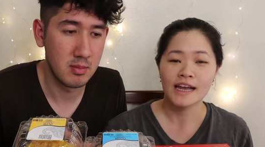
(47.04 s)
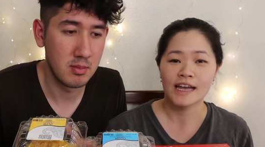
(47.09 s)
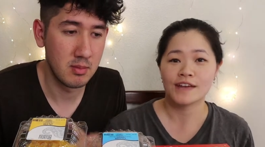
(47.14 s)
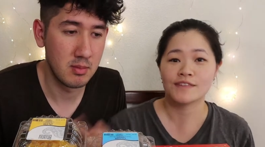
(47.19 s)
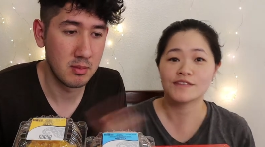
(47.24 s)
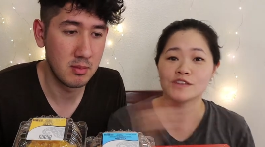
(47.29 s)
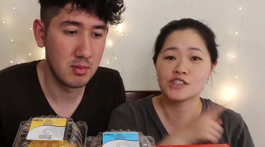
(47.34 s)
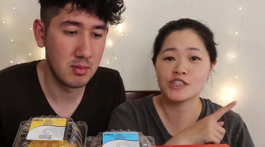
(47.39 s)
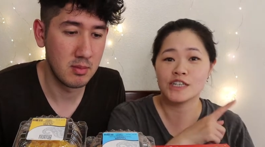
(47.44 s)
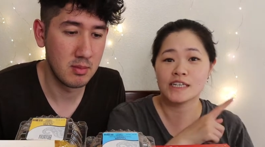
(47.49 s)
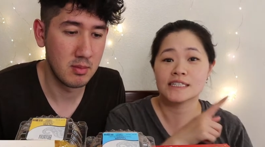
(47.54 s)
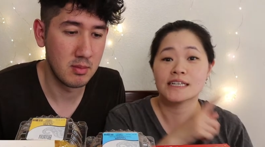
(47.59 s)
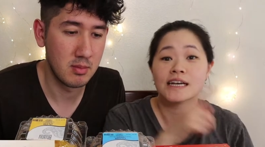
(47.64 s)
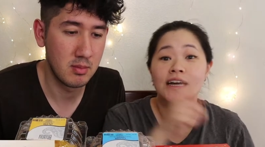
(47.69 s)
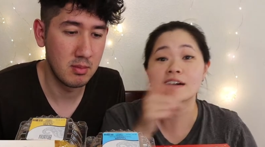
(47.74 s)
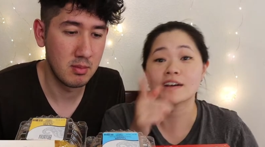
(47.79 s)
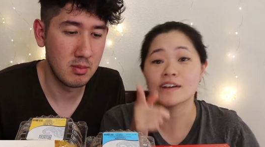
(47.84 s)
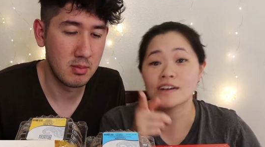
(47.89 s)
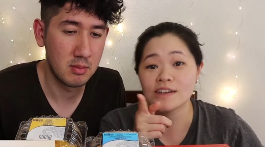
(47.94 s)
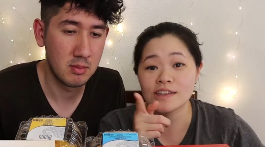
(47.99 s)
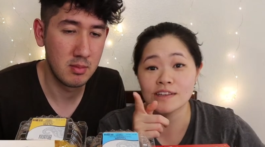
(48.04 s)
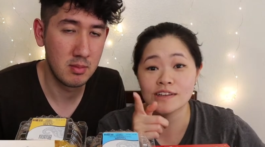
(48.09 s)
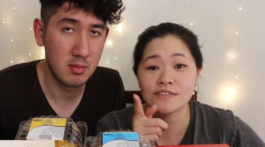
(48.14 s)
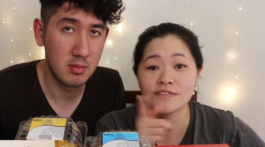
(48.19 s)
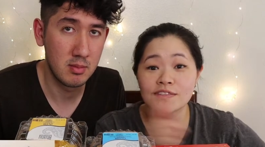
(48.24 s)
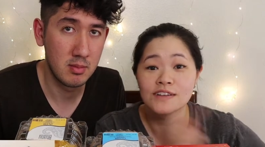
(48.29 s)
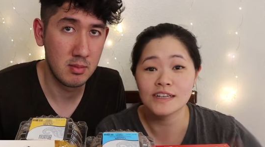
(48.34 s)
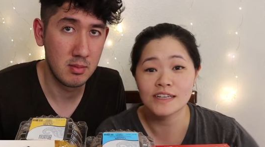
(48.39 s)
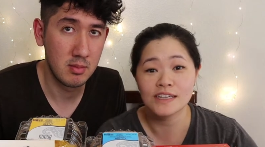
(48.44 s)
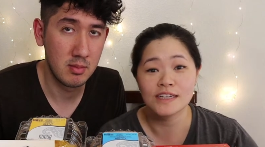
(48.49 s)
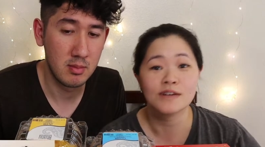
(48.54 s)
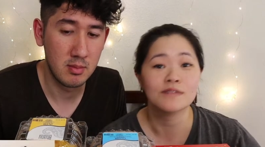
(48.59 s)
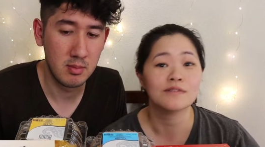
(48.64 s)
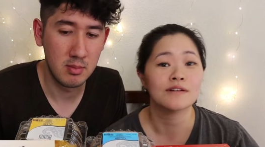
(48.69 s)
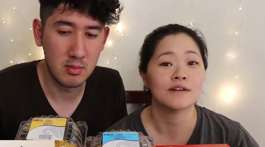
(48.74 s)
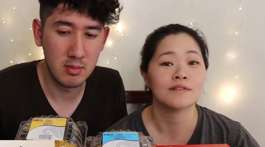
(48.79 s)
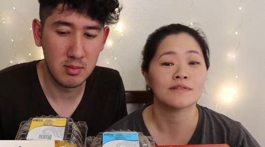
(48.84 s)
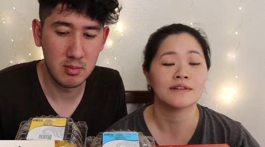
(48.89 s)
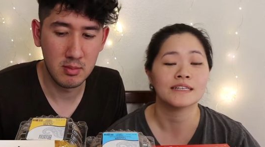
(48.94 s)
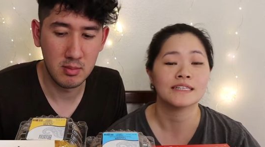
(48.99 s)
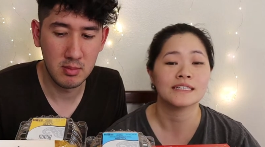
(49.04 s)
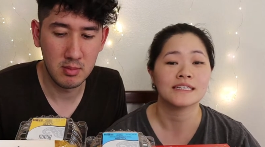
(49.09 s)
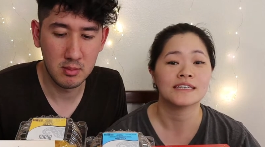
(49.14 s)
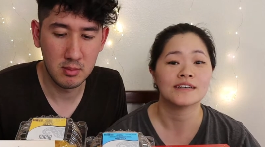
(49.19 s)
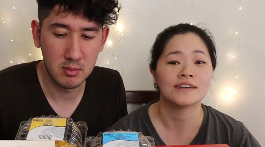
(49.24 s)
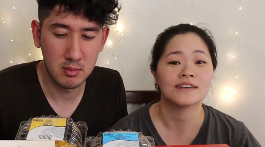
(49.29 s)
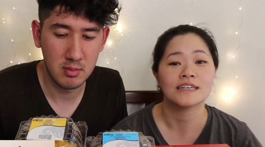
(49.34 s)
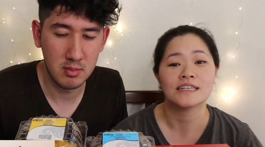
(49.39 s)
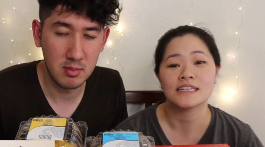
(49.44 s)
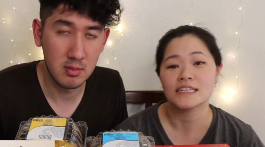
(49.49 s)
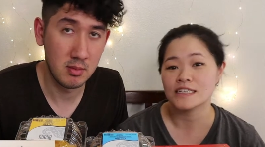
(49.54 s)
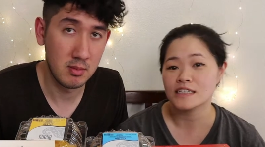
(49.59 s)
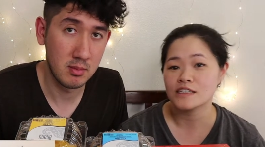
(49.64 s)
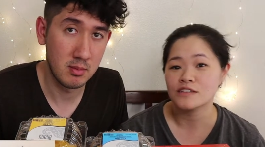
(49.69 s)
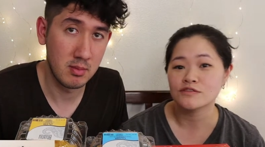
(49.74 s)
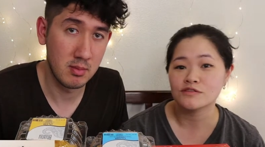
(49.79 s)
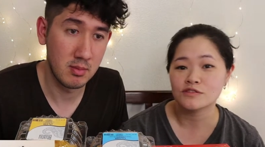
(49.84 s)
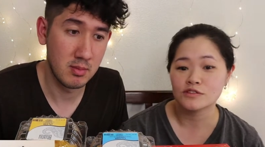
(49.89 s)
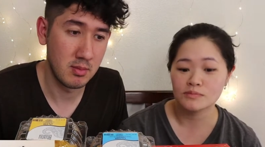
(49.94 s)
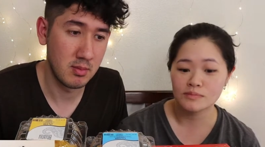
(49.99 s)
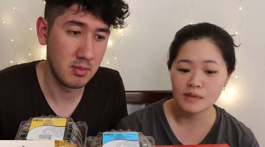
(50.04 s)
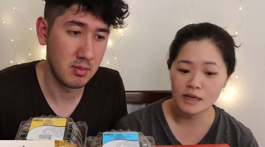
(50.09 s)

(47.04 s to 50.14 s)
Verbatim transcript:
Speaker 1: If you checked out our other video where we did our Indian food